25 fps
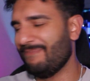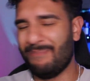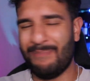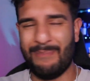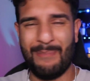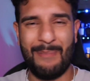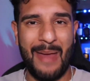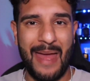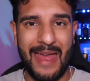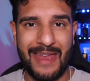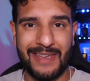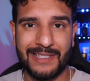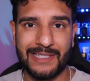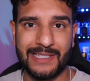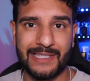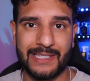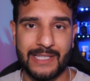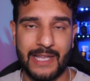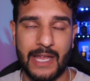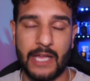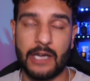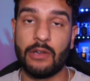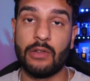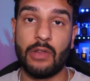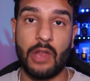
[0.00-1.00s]
mess
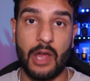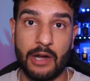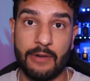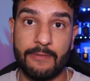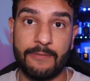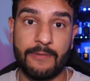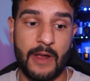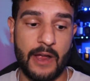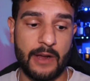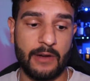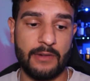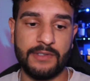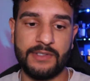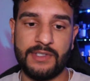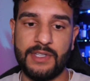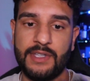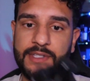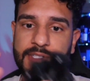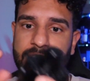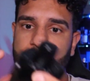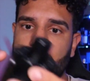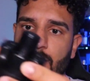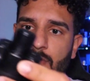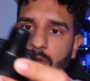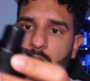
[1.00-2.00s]
that a lot of
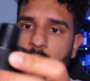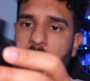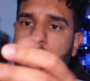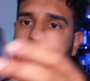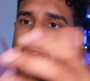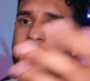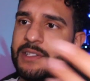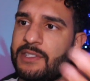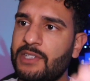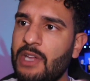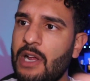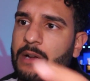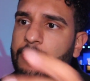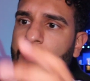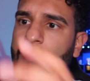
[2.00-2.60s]
fragrances do. Let's talk